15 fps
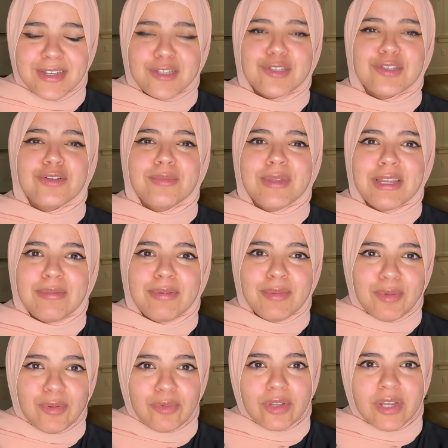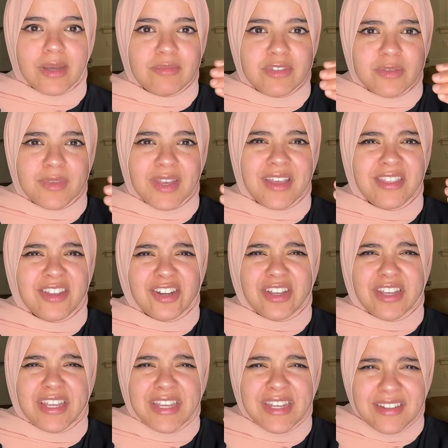So many people will come to me and they're
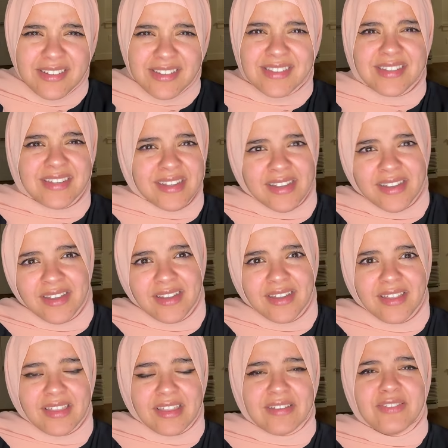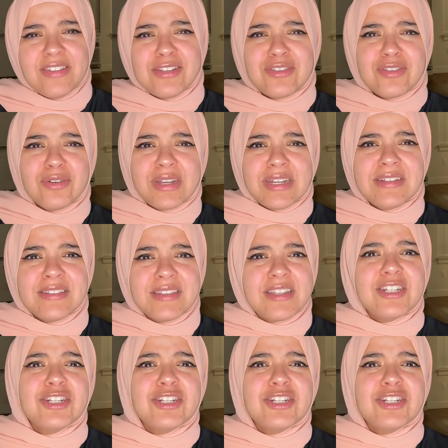guilty they feel so guilty.